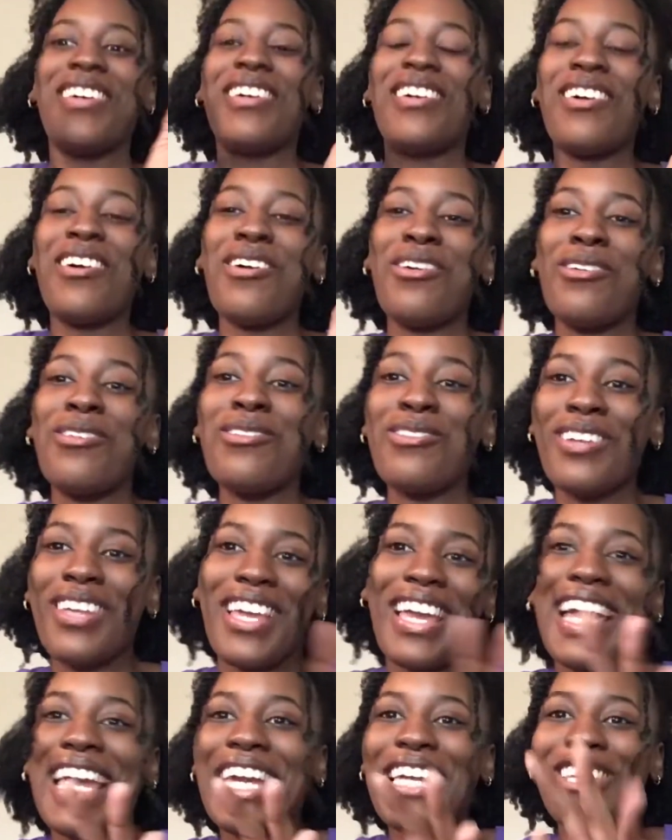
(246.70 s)

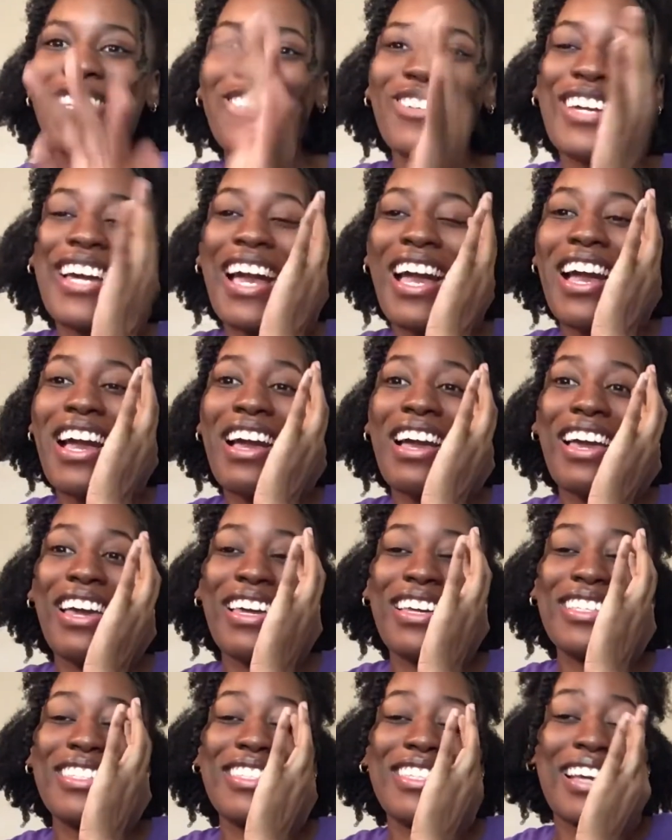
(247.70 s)
Okay, you
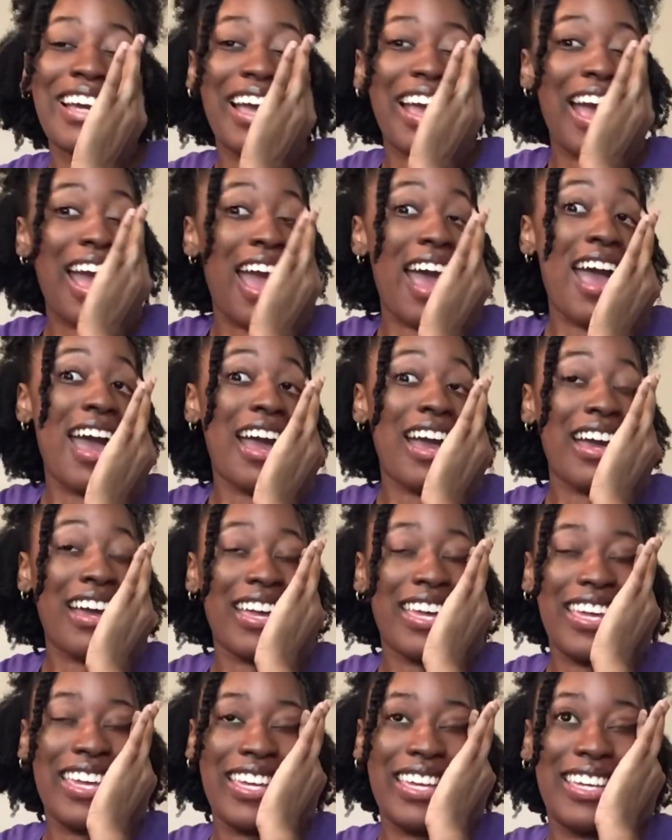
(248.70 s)
guys.
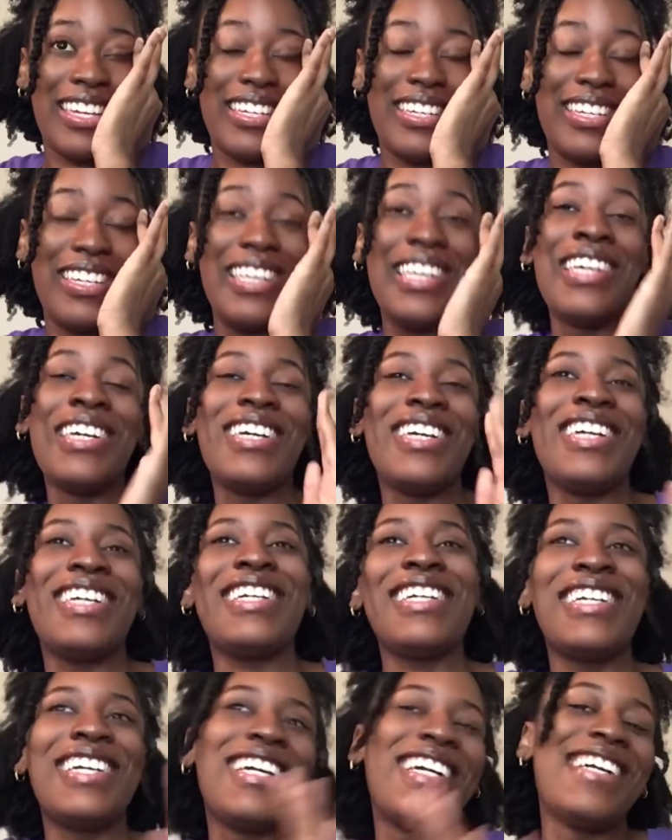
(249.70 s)
I
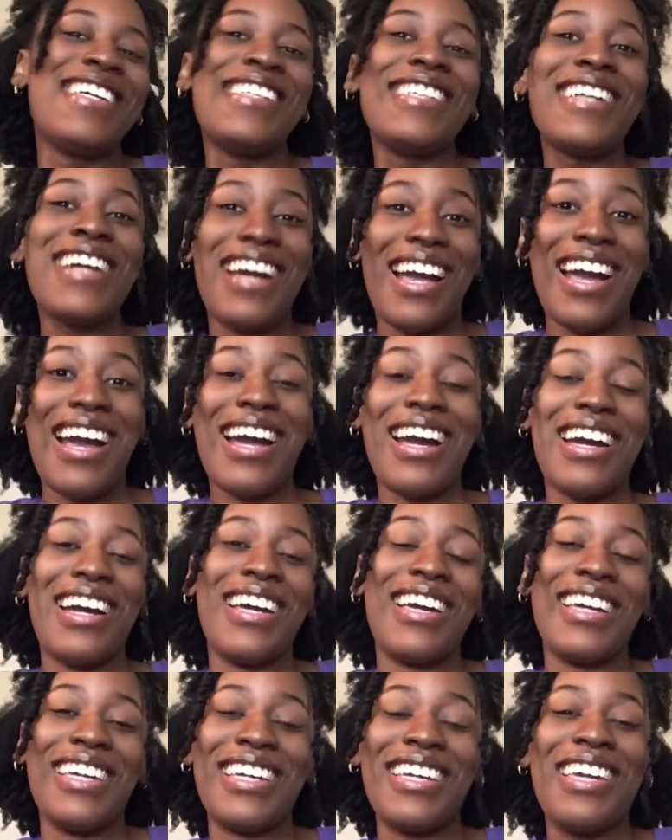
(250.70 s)

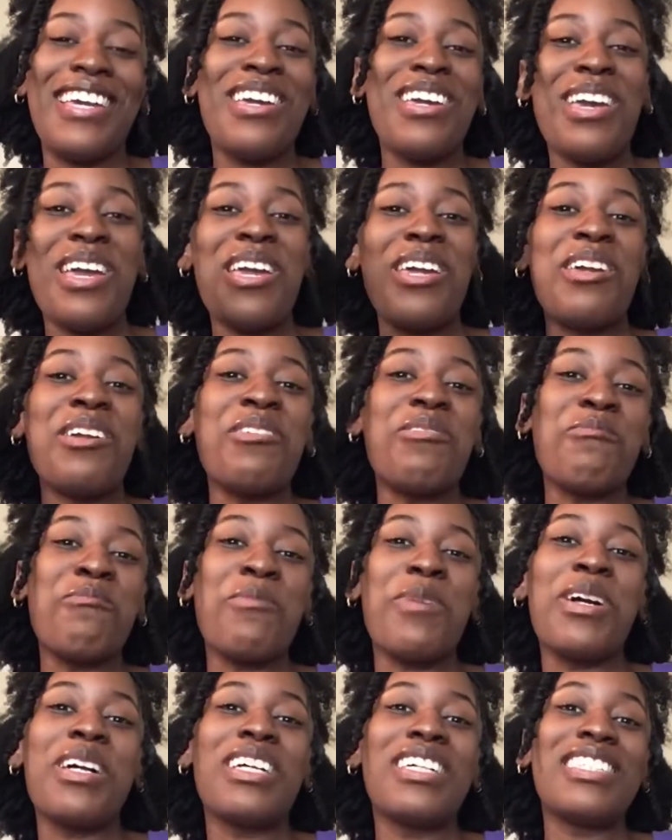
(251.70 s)
am
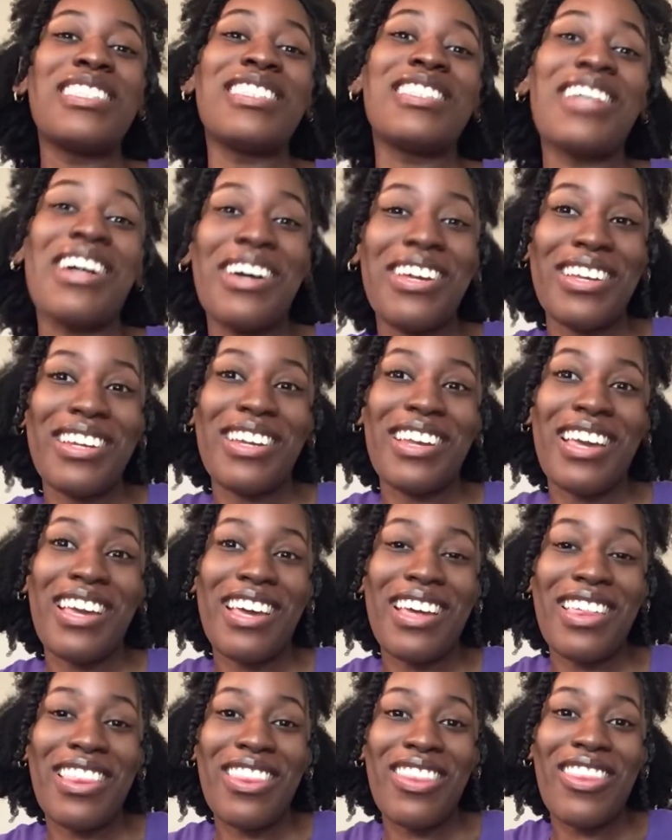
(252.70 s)
done
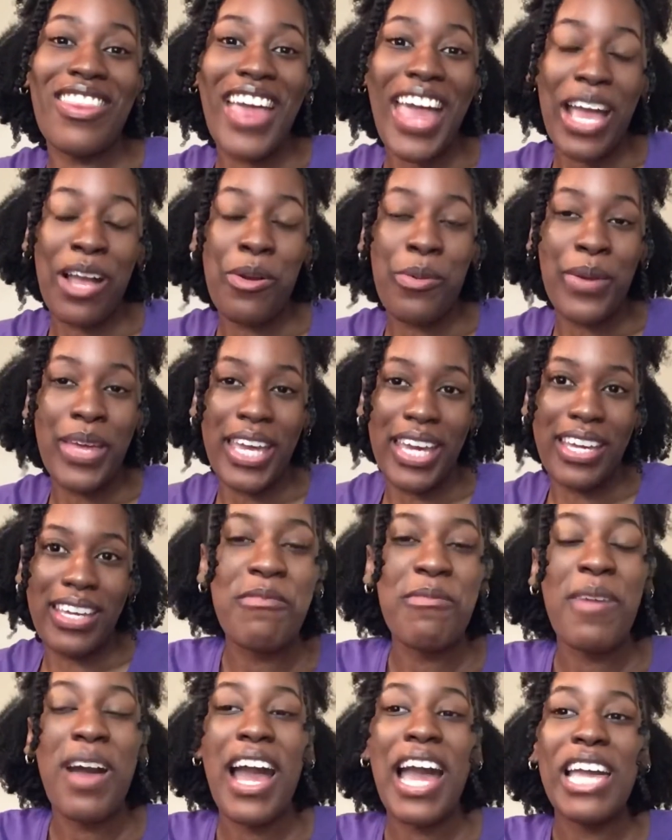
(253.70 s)
that quick.
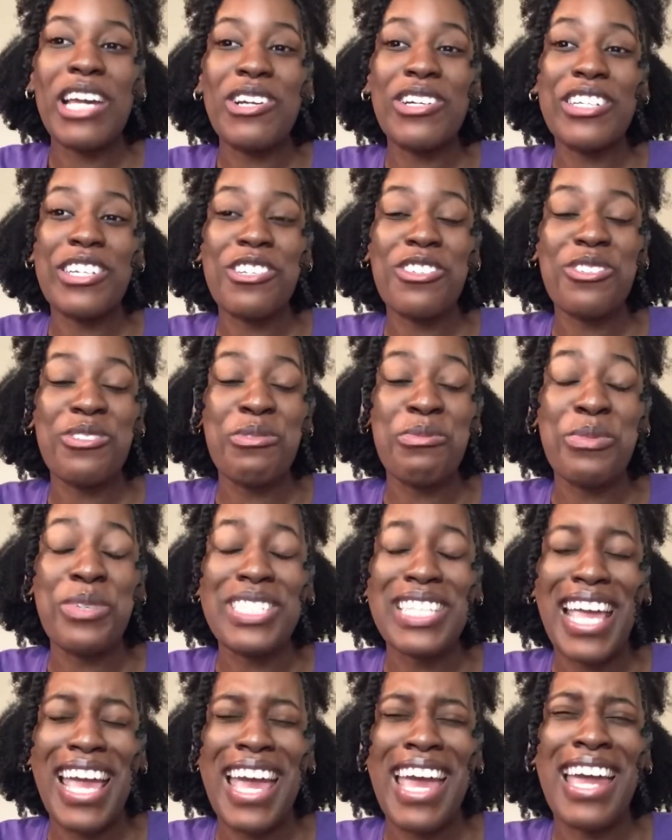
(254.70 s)
My audition was
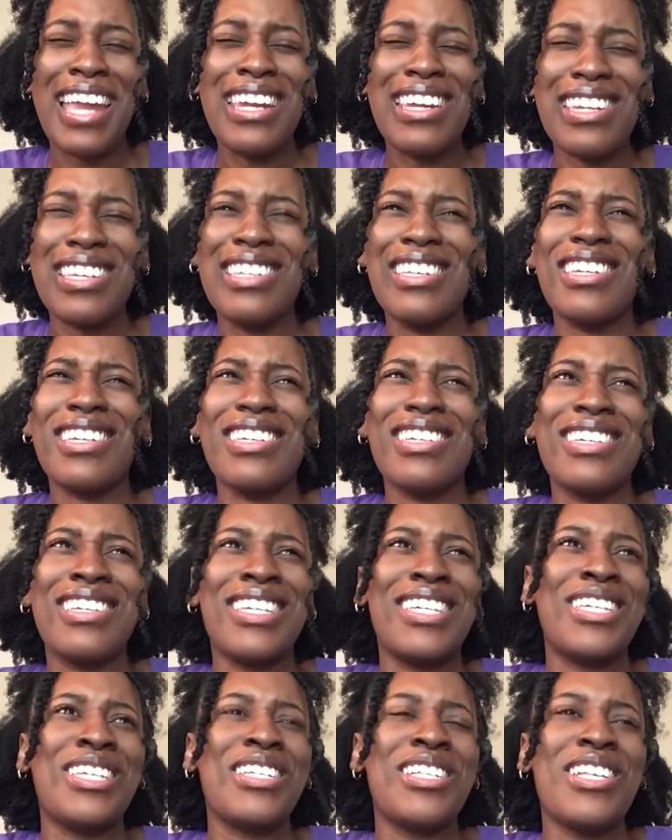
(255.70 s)
at,
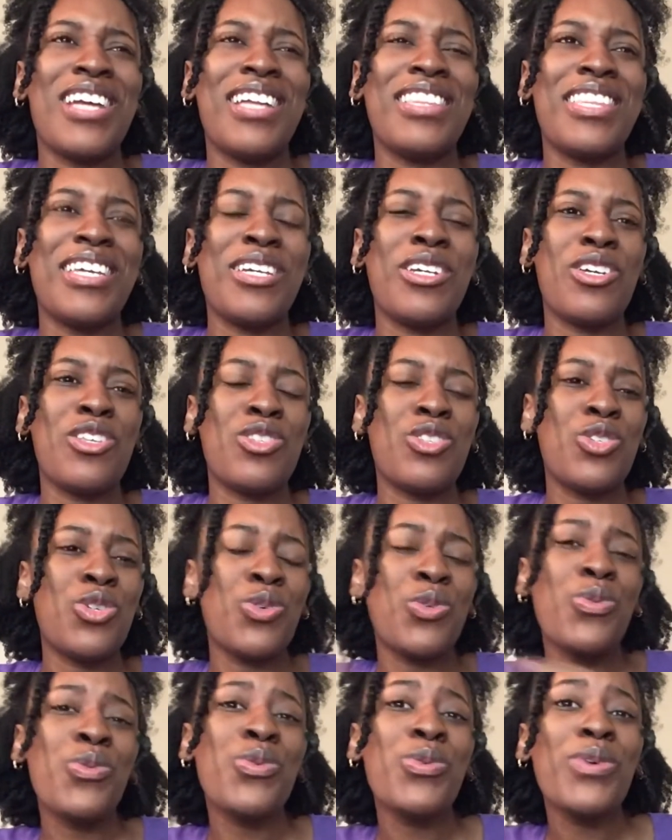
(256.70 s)
I think,
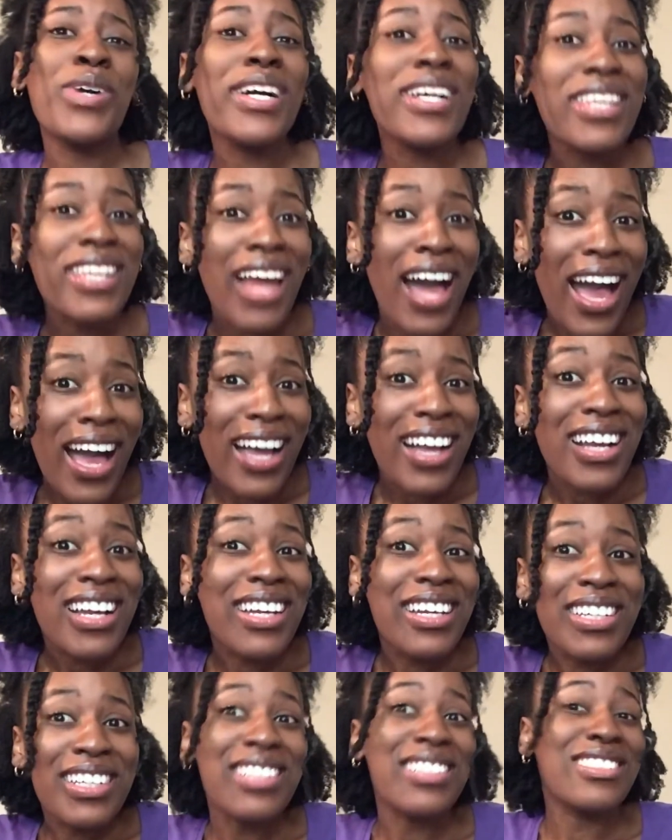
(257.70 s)
2 o'clock.
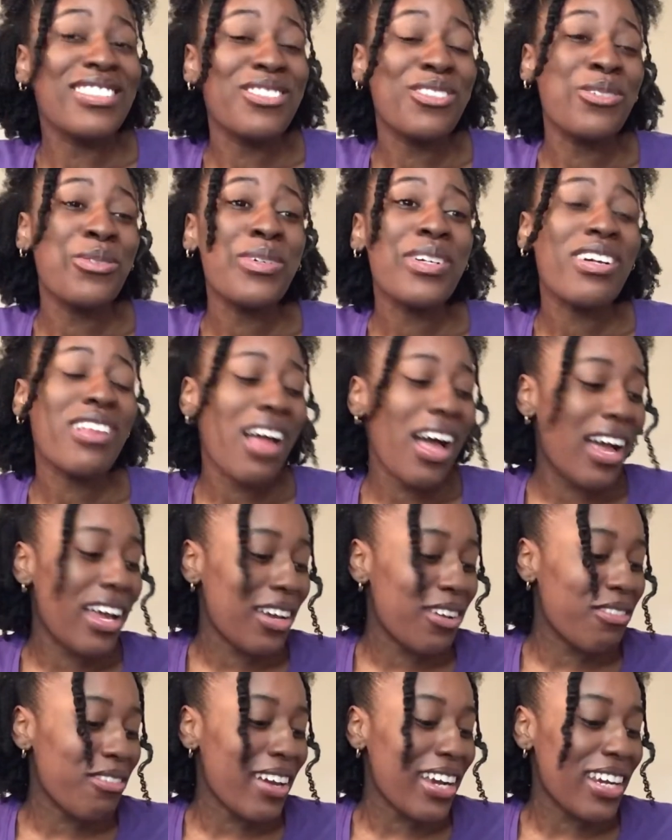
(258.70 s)
2 o'clock
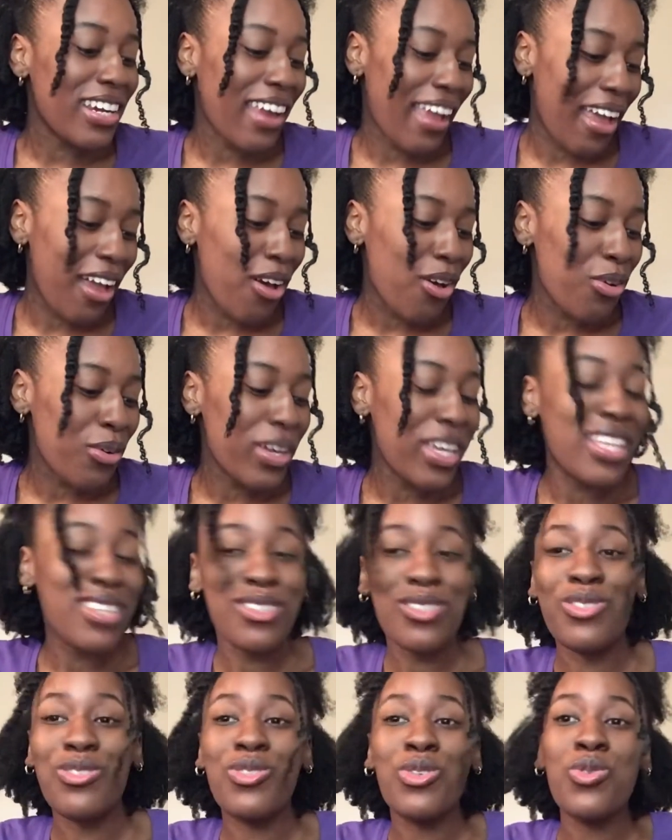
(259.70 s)
right now, it's
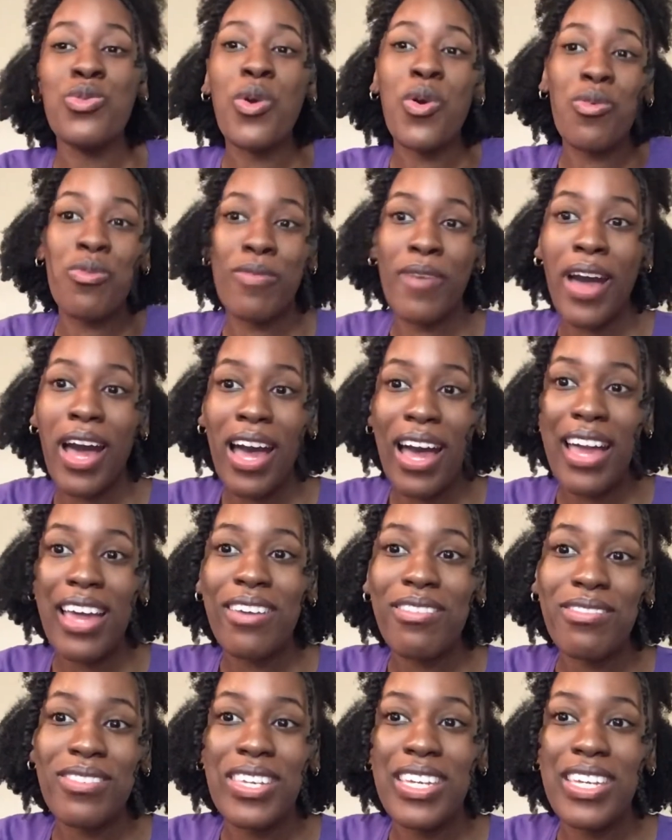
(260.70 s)
2:05,